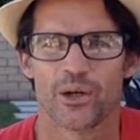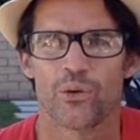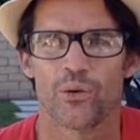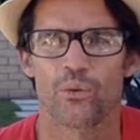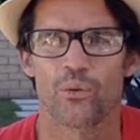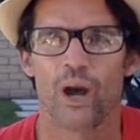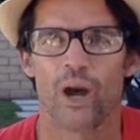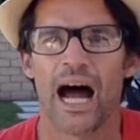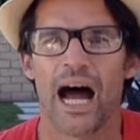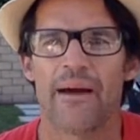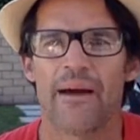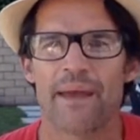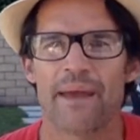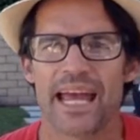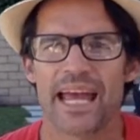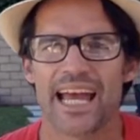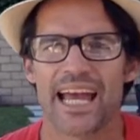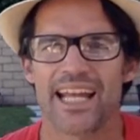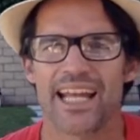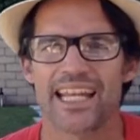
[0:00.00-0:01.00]

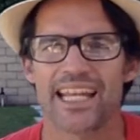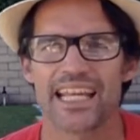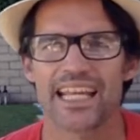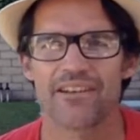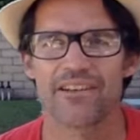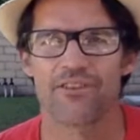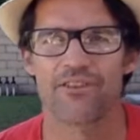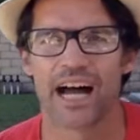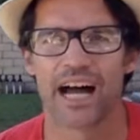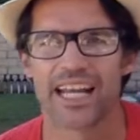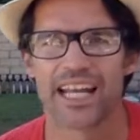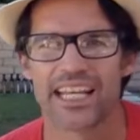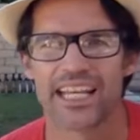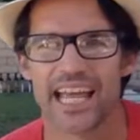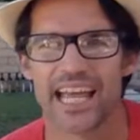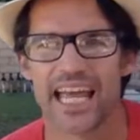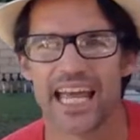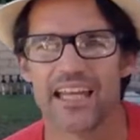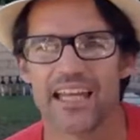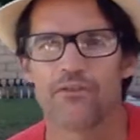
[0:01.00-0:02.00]
Ryman
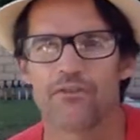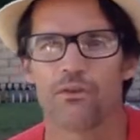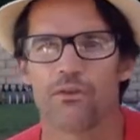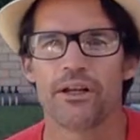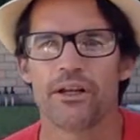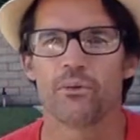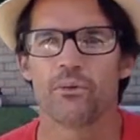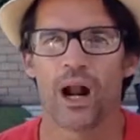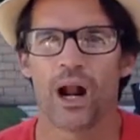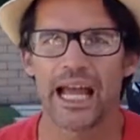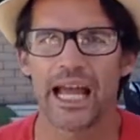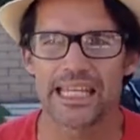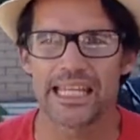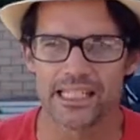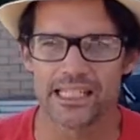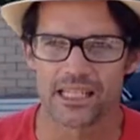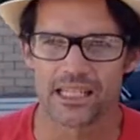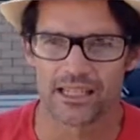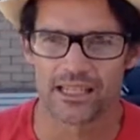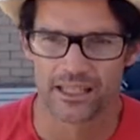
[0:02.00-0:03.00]
invited Avery
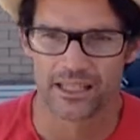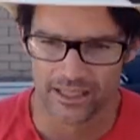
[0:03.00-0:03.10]
Wright.